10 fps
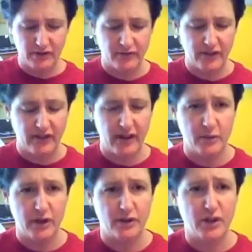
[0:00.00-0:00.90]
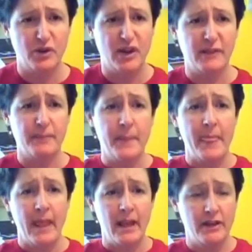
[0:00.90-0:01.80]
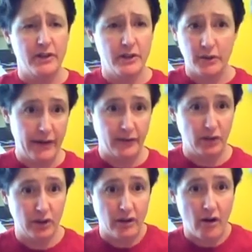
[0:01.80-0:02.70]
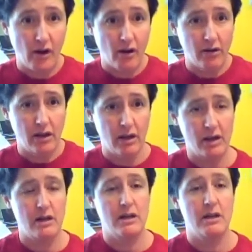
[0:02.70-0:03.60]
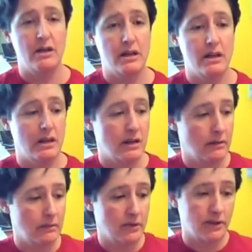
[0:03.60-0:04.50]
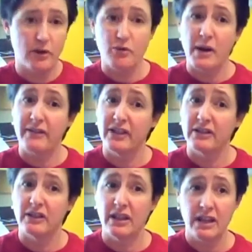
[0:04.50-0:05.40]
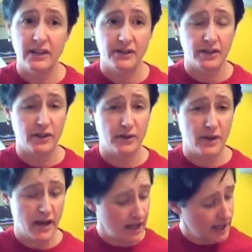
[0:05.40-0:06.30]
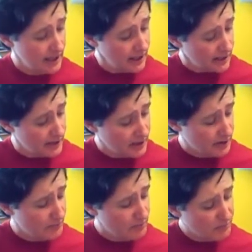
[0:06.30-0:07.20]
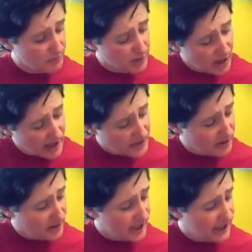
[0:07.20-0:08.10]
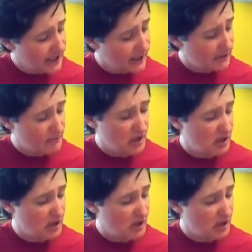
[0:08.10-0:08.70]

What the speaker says: you figure out what you're doing, you don't have to look at all. You go by feel. So in this classical kind of,